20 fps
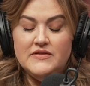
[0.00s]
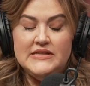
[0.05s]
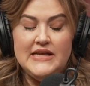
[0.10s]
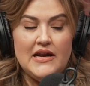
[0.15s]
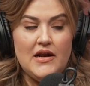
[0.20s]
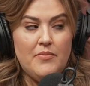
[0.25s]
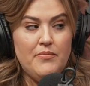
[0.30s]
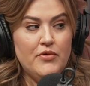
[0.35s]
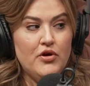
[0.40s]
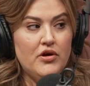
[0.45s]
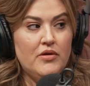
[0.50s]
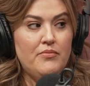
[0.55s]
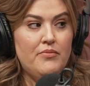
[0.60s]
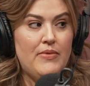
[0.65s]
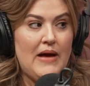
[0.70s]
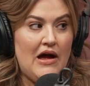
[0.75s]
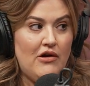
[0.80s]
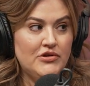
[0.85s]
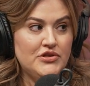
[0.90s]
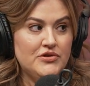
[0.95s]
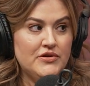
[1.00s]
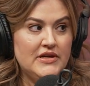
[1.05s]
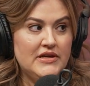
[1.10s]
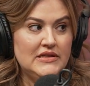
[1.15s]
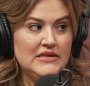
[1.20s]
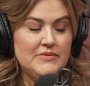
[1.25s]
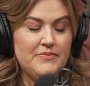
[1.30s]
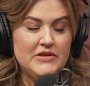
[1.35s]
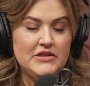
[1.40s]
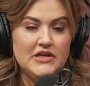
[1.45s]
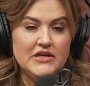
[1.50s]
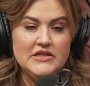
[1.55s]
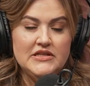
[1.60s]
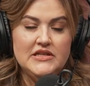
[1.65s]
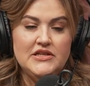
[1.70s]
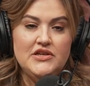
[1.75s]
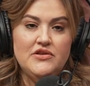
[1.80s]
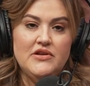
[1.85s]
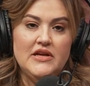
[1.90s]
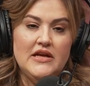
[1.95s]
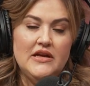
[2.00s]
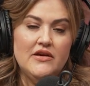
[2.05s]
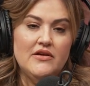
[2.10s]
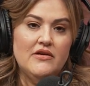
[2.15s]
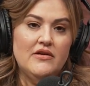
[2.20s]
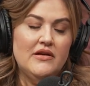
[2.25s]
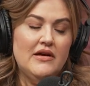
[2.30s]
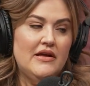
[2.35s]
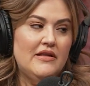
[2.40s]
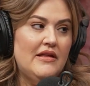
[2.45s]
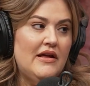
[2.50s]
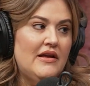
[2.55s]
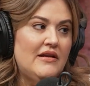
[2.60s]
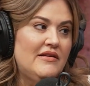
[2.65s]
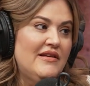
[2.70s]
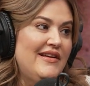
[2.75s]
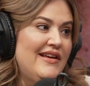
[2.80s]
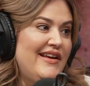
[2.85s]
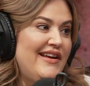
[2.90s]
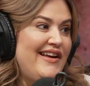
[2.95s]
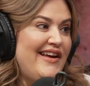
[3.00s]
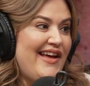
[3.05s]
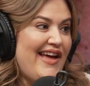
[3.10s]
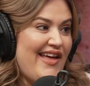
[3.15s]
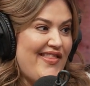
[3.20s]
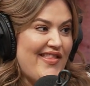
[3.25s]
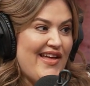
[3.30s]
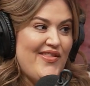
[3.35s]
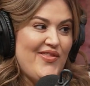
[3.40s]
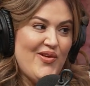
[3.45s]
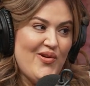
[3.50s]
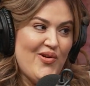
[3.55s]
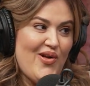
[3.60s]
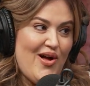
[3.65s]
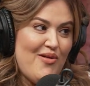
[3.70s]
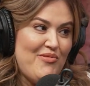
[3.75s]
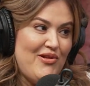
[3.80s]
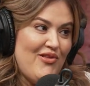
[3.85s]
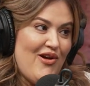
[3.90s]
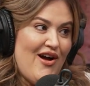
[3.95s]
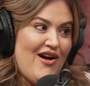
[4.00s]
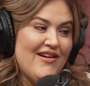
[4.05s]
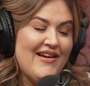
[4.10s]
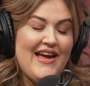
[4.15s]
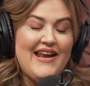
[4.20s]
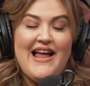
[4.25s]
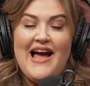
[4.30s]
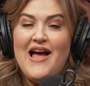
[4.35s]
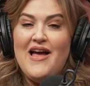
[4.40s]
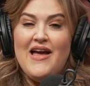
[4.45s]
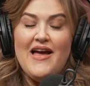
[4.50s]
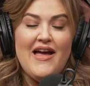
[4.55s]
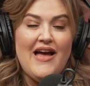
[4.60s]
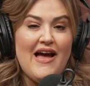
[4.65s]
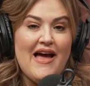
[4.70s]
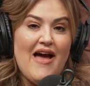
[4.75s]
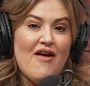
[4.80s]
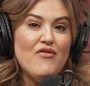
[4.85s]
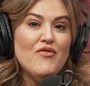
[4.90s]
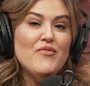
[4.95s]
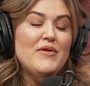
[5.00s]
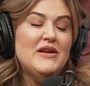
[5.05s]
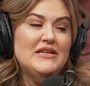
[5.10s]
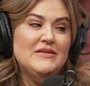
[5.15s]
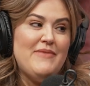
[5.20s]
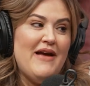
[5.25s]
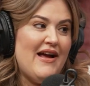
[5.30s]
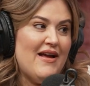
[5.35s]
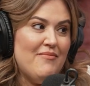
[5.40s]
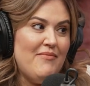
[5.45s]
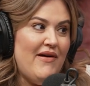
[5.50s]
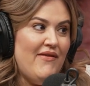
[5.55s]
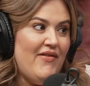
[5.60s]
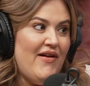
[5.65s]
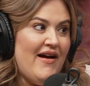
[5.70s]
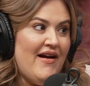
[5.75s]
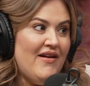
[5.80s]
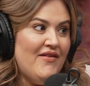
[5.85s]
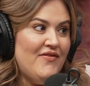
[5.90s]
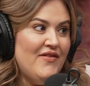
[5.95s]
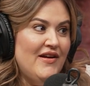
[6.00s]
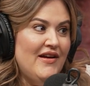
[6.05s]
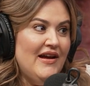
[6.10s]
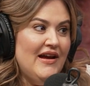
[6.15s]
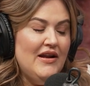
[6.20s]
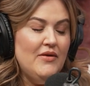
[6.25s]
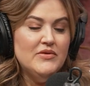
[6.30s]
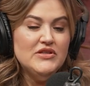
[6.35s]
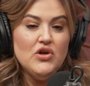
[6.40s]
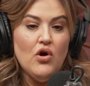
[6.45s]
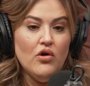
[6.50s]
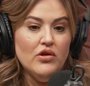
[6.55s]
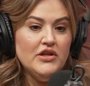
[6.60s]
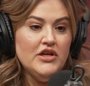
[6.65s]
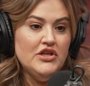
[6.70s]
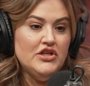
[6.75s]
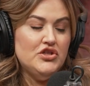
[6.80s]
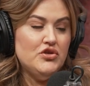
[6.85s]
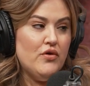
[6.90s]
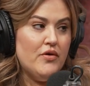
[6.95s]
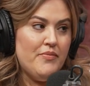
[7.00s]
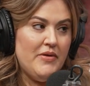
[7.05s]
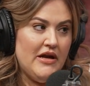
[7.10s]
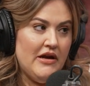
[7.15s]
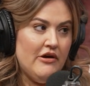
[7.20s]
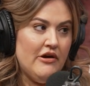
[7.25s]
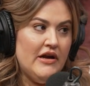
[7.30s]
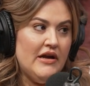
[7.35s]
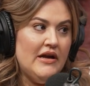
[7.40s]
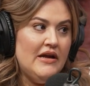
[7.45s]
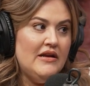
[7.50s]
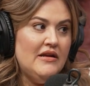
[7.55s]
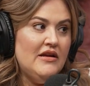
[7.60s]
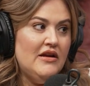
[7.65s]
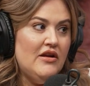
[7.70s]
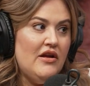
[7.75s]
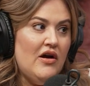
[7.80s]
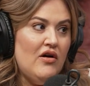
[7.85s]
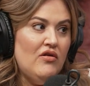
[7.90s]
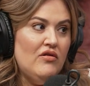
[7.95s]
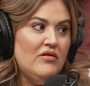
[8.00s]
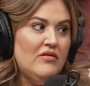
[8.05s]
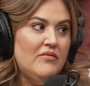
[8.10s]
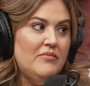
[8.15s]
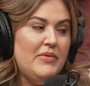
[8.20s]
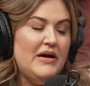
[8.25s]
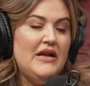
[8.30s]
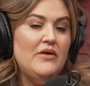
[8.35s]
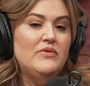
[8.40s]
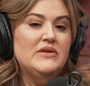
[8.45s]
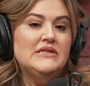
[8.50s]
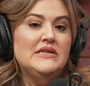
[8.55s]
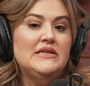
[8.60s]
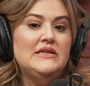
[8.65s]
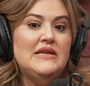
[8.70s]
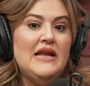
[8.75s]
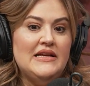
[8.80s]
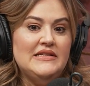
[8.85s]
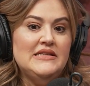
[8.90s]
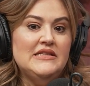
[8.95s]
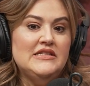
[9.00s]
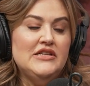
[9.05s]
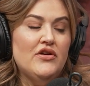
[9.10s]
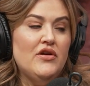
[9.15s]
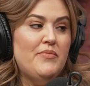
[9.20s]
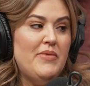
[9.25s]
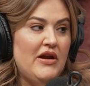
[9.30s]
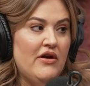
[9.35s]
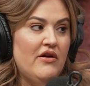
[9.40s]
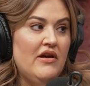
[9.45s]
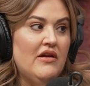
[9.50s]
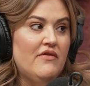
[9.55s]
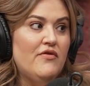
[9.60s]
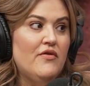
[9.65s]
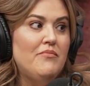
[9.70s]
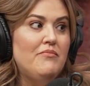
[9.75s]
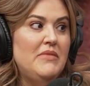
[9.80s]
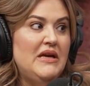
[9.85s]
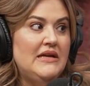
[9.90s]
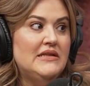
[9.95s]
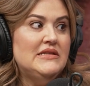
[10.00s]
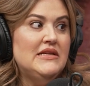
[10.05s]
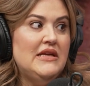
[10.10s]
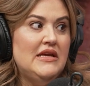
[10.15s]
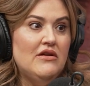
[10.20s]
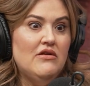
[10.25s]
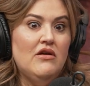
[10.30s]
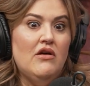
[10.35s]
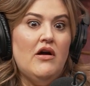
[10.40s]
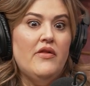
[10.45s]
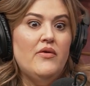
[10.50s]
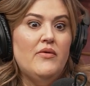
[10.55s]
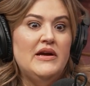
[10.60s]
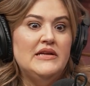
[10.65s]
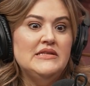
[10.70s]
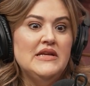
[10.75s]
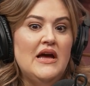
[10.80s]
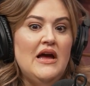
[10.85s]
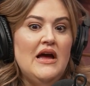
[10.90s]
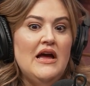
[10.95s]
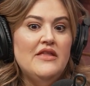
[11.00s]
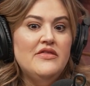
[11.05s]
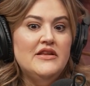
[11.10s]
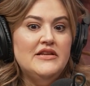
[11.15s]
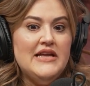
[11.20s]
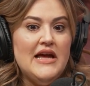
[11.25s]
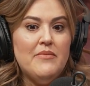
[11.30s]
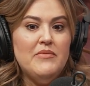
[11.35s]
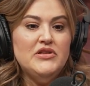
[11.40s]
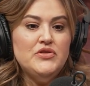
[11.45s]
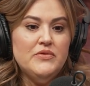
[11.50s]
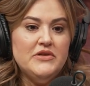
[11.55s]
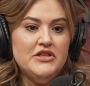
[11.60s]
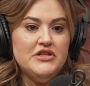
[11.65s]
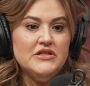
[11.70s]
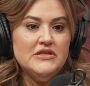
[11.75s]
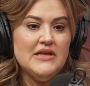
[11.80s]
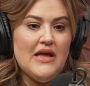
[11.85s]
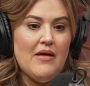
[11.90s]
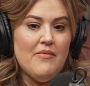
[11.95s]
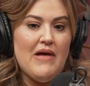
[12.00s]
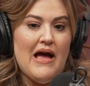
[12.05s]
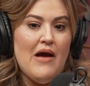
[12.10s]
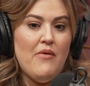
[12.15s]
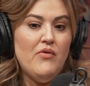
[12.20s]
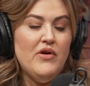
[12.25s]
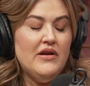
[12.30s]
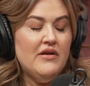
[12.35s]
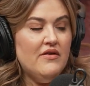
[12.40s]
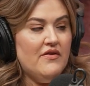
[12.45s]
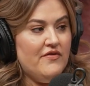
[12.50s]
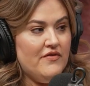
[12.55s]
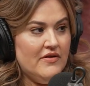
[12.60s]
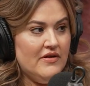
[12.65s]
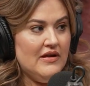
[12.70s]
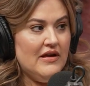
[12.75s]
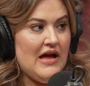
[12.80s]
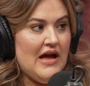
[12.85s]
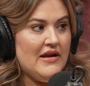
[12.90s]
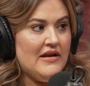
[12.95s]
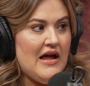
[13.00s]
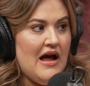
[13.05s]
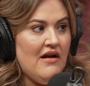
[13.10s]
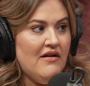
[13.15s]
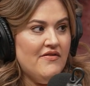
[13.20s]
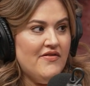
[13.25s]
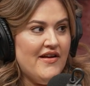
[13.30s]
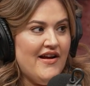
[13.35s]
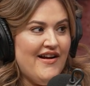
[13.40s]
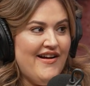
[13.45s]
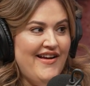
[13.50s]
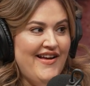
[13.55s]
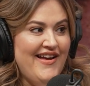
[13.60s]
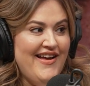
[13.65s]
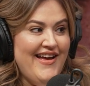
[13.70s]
set up good boundaries, but continue to heal, and then they'll come along. And everybody's back in my life. And it was only a short period, but it was a necessary period for me to heal. Otherwise, the damage would have just kept, I wouldn't have gotten out of there.